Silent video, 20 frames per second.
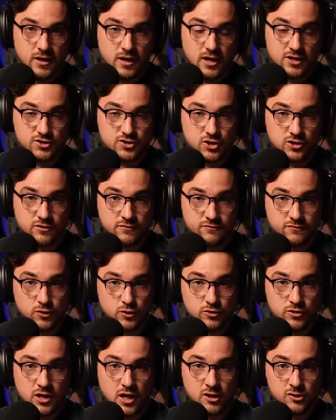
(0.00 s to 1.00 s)
a certain
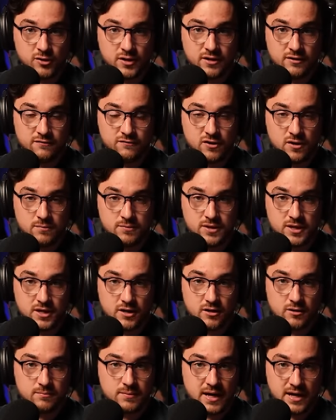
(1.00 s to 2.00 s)
food coloring from
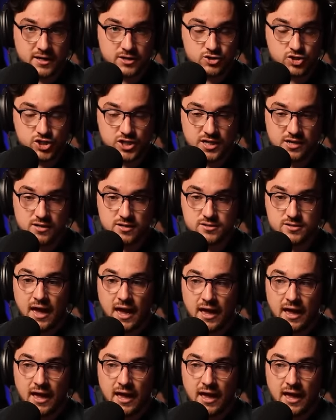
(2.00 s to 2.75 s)
their mac and cheese.